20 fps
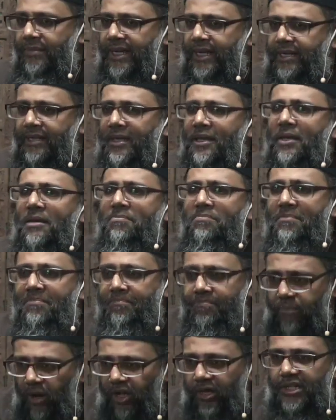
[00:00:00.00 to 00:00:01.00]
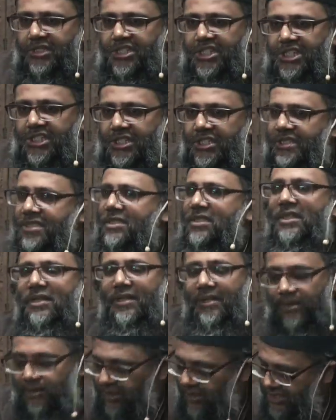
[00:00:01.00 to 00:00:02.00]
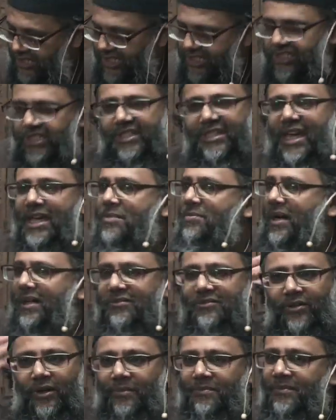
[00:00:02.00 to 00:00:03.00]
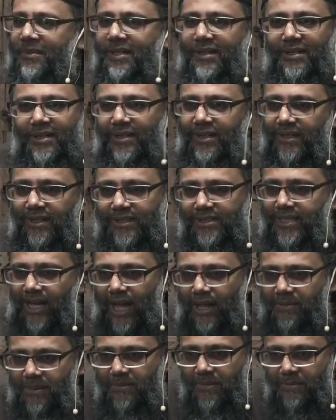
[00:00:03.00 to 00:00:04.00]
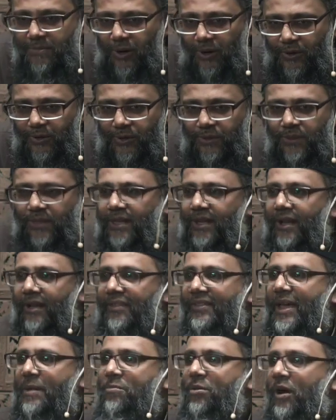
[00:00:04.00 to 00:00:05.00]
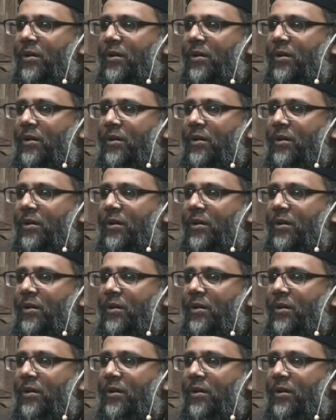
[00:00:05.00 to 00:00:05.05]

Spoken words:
mean politicians, not just today, but from time immemorial, they